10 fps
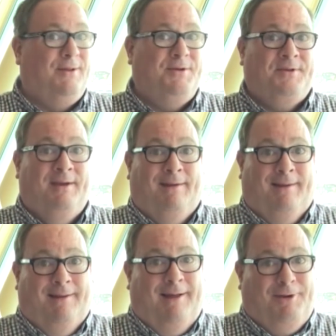this,
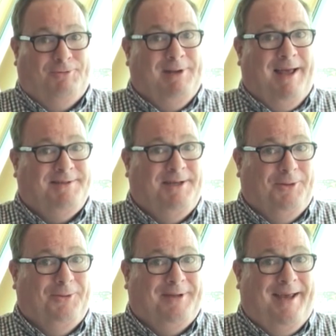I could relax here
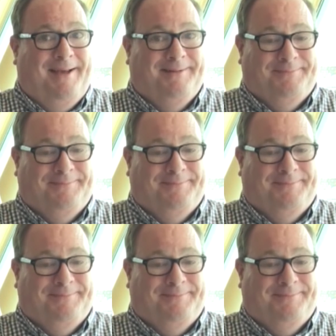all day.